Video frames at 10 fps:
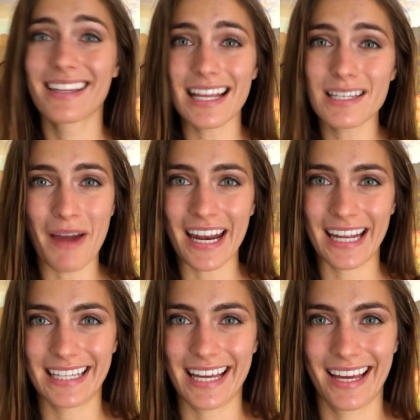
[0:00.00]
that's a bad
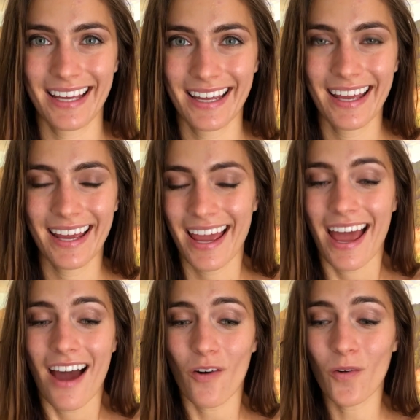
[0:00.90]
idea.
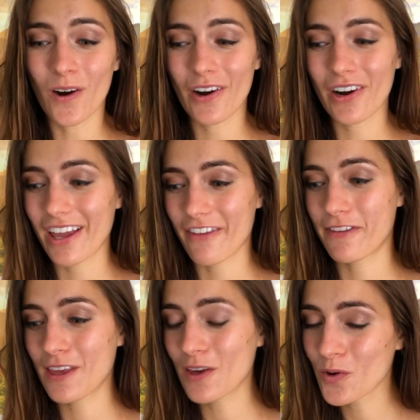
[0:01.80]
Or
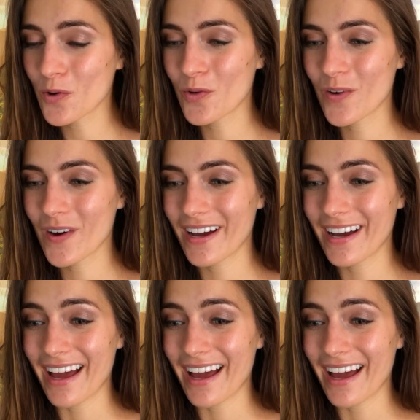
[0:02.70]
if you